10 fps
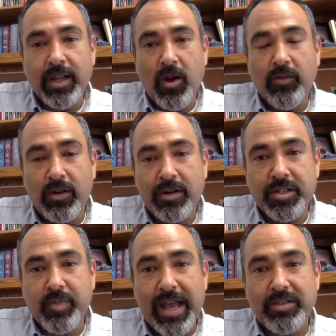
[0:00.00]
over our
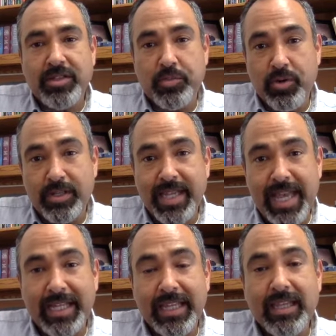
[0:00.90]
spouses,
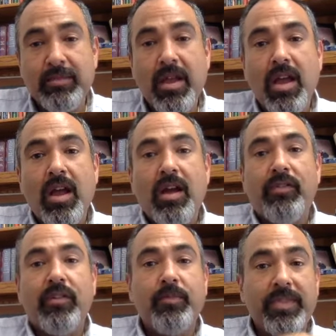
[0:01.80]
protecting them
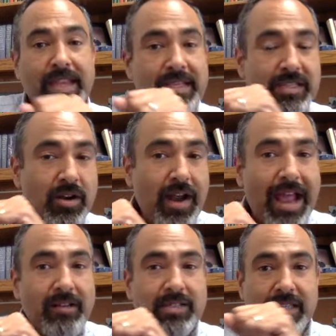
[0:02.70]
from things that are
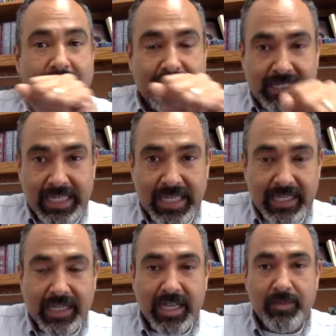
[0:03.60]
outside seeking
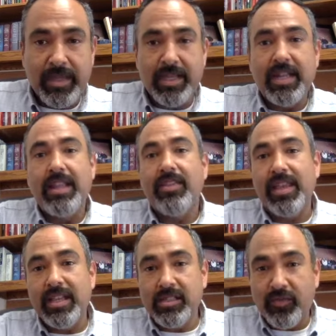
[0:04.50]
to come in and
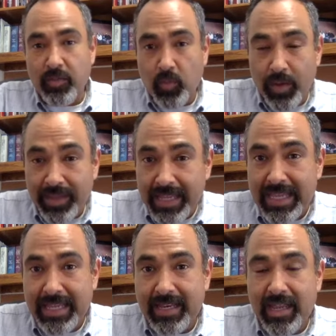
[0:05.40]
things from
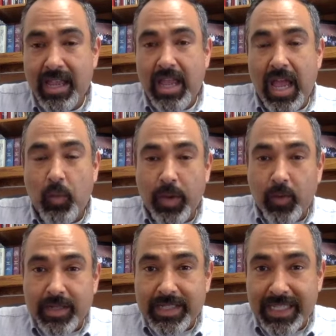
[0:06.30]
within, and we
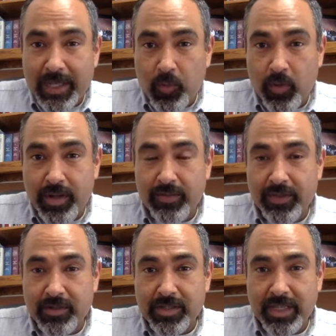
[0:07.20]
want to get rid of
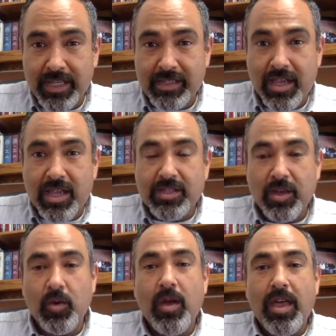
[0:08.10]
those things.
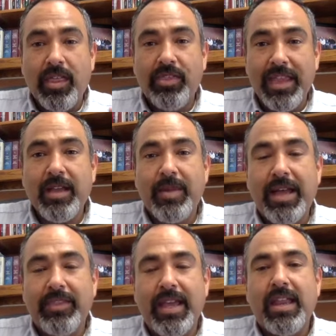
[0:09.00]
So think
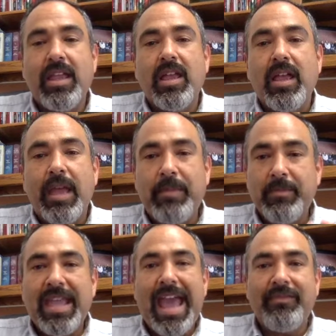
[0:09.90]
about that.
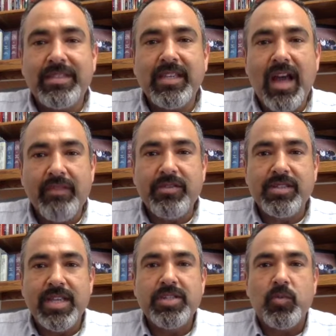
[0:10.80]
Maybe have this
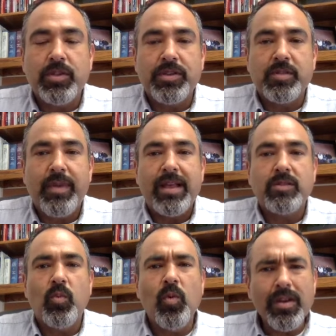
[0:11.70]
conversation with your
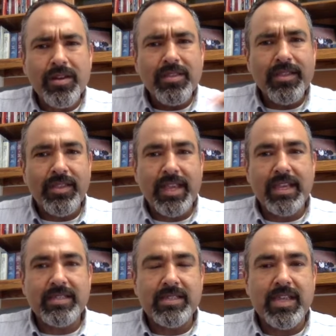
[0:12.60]
spouse. What are the
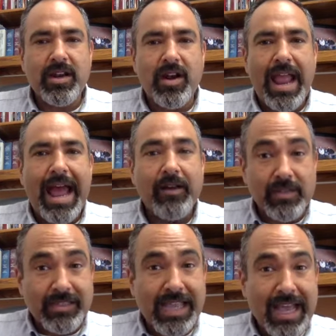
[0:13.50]
things that are
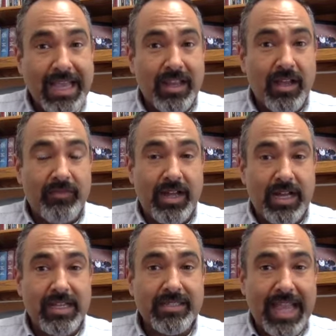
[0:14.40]
outside of
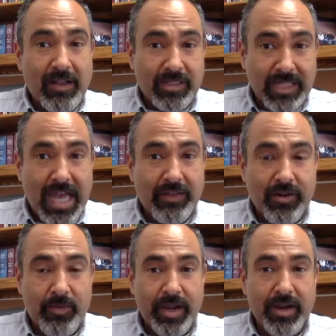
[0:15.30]
us, outside of
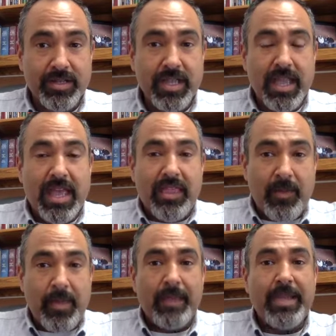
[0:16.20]
our marriage,
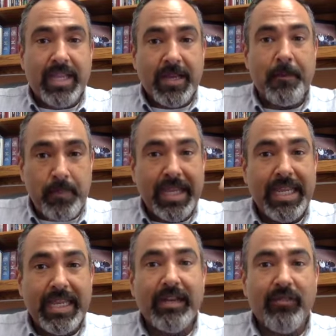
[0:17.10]
that may be
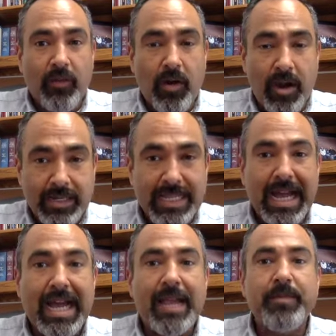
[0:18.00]
competing for our
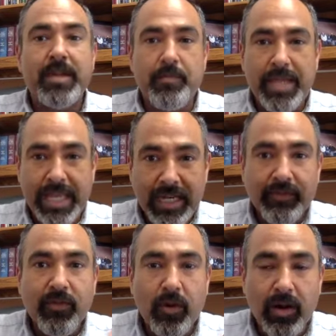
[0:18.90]
time,
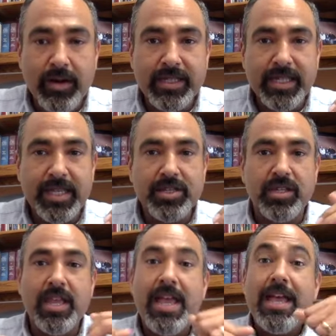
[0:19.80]
competing for our
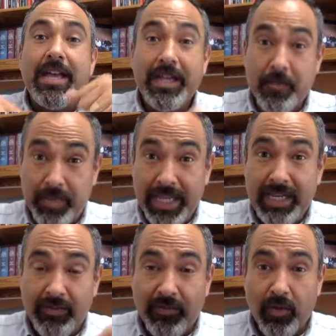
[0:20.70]
attention,
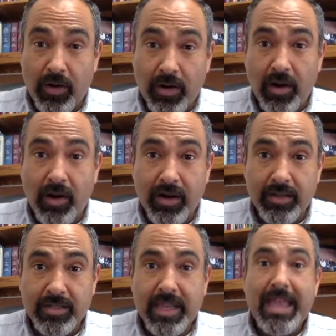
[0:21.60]
competing for our
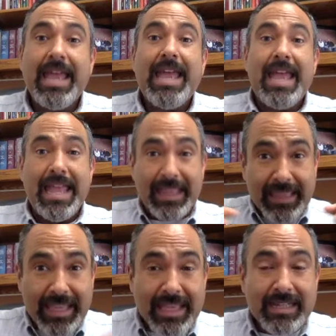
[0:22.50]
hearts?
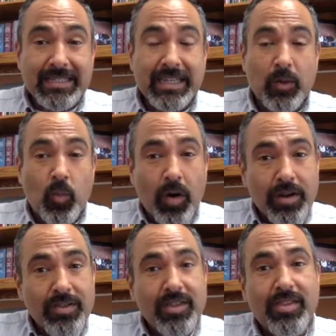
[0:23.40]
And then say, what
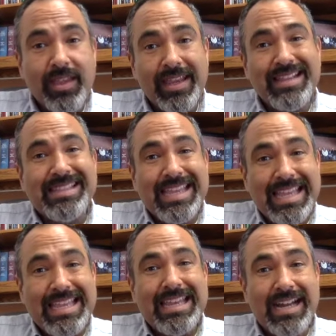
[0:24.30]
are the things
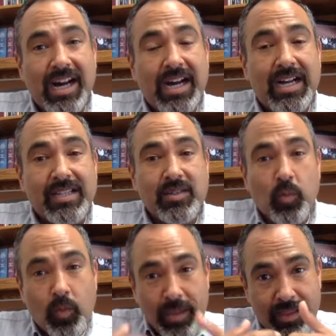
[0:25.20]
in us,
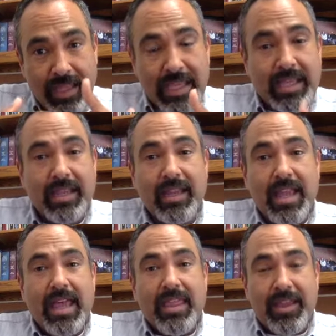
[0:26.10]
within,
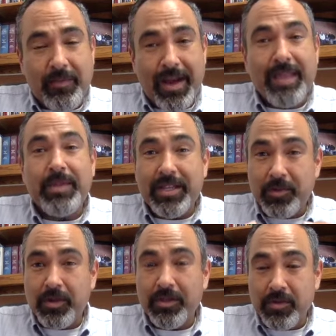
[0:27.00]
that might be
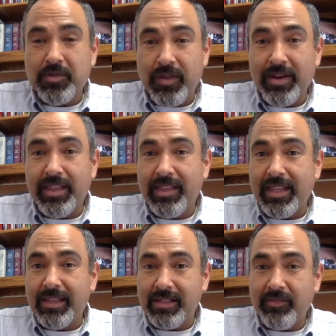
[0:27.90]
doing those very
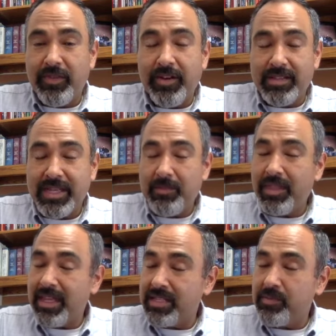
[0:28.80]
same
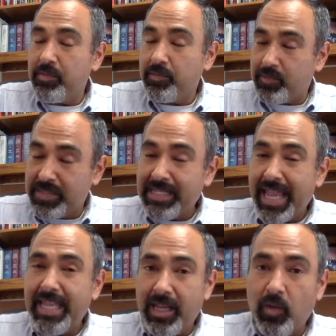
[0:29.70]
things,
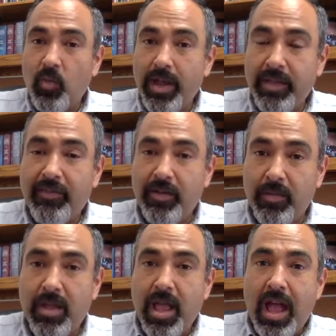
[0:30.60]
taking away
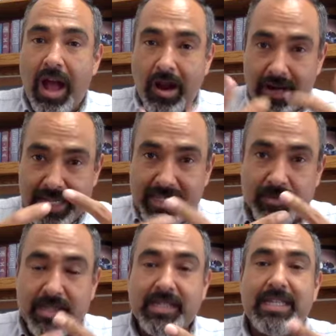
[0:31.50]
from our
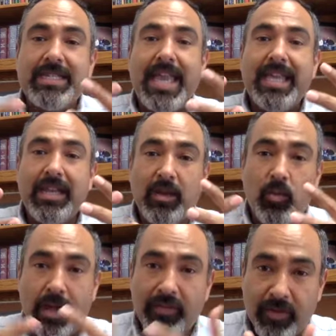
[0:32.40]
intimacy, taking
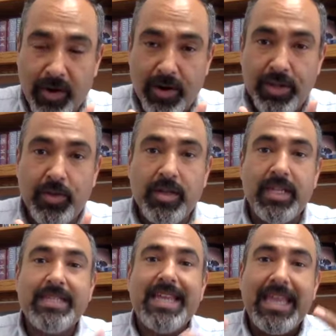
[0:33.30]
away from our
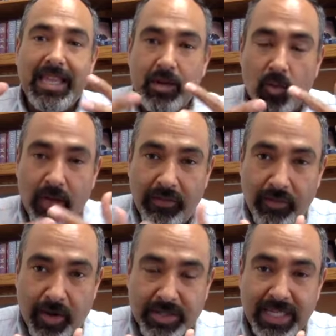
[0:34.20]
unity, taking away
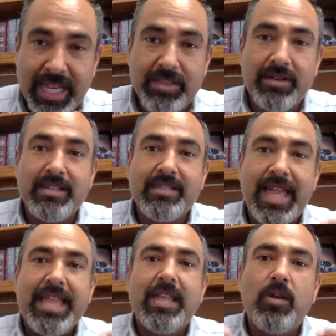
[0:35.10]
from our togetherness,
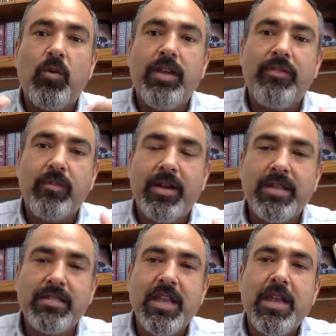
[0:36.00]
taking away from us